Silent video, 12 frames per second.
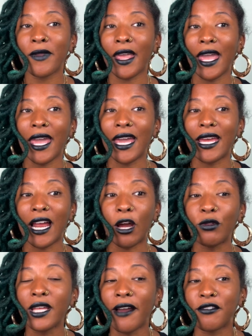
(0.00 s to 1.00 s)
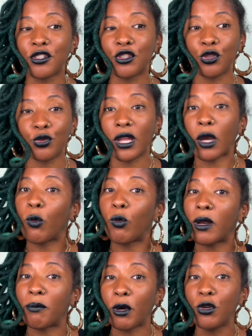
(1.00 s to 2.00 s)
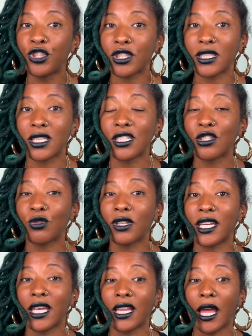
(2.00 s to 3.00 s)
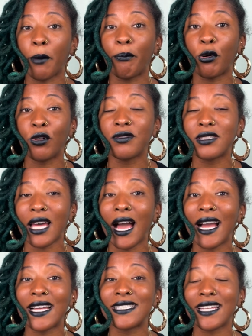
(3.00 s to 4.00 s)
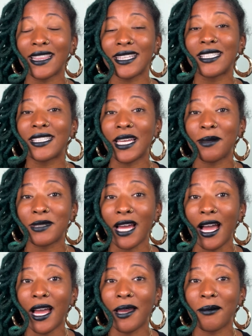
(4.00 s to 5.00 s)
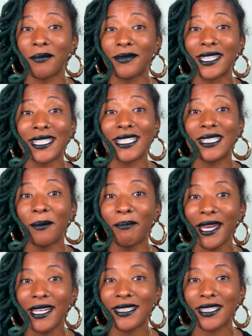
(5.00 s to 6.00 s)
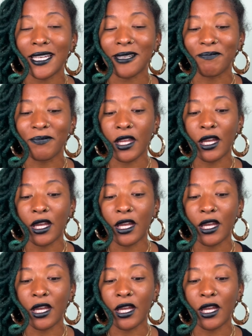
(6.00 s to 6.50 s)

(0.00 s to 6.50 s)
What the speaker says: and I only have to do like one motion because it's going to get like both sides at the same time. This is amazing.